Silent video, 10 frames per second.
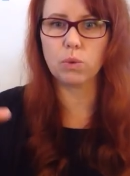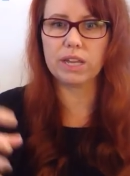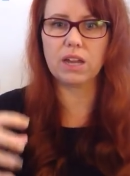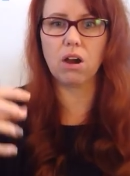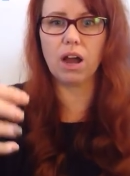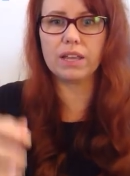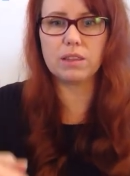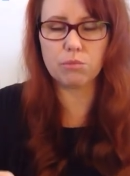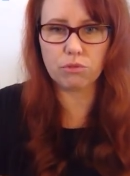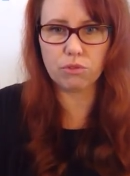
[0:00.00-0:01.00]
We guide
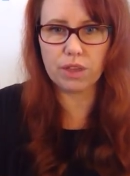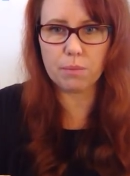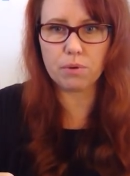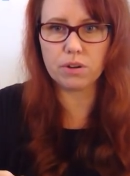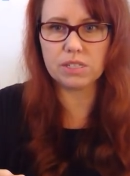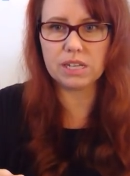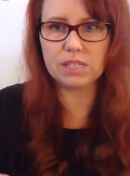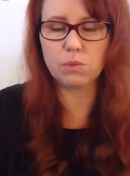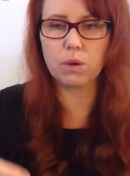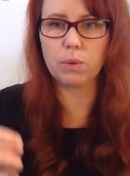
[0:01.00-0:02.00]
them through that
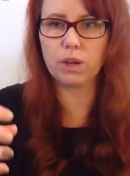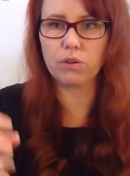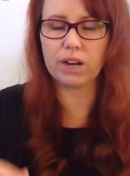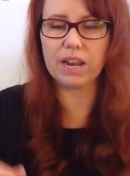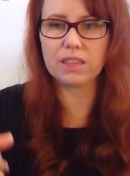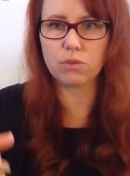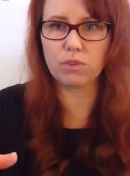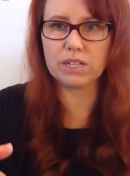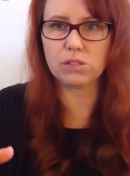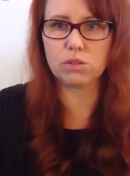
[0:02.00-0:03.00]
process where we create the
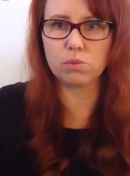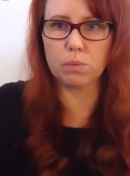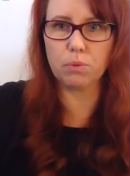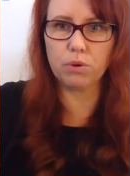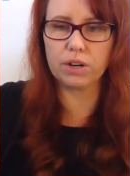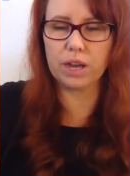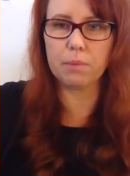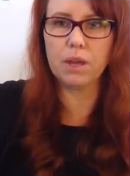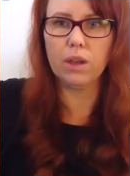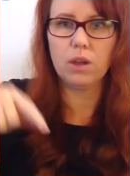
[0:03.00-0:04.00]
resource, we put it
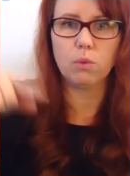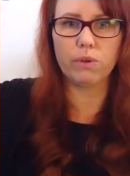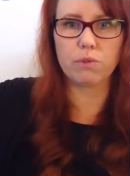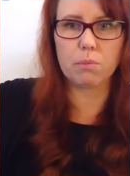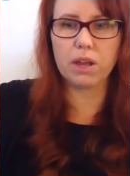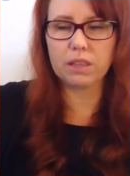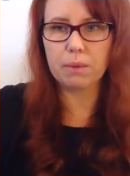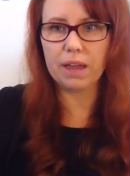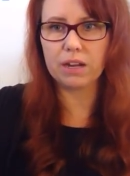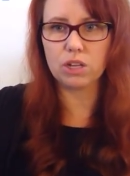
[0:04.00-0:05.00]
up, we remind them
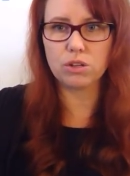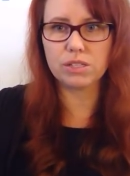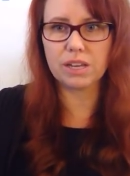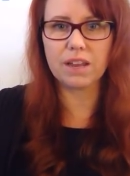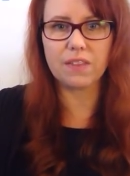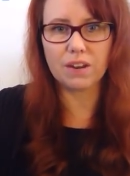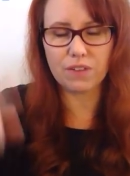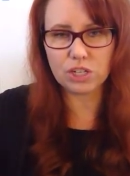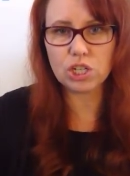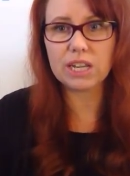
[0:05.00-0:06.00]
how to use it, and then
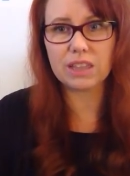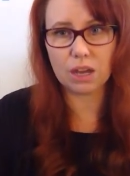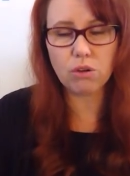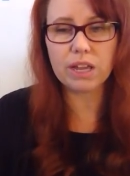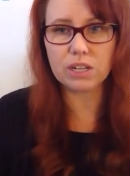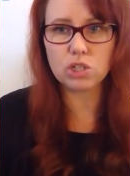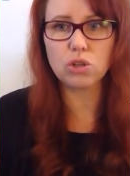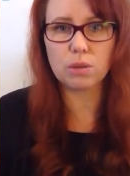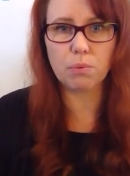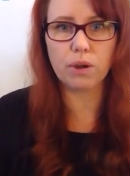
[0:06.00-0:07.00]
eventually they'll get
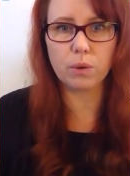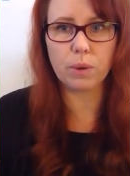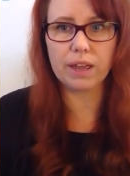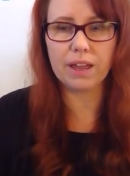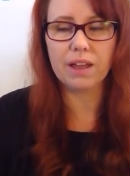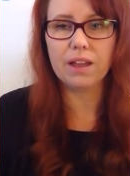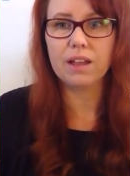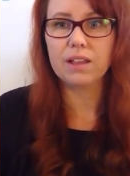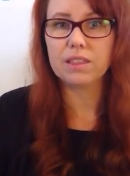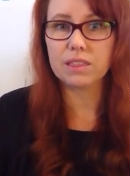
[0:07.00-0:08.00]
to the point where
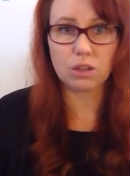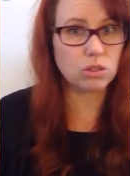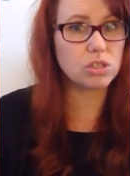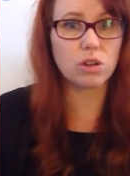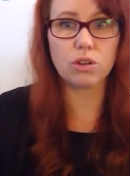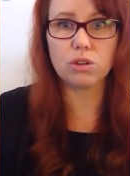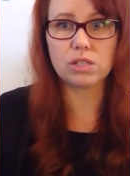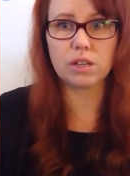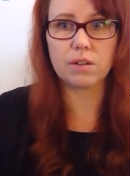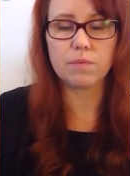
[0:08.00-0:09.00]
they'll just go
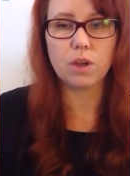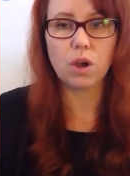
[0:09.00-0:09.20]
use it,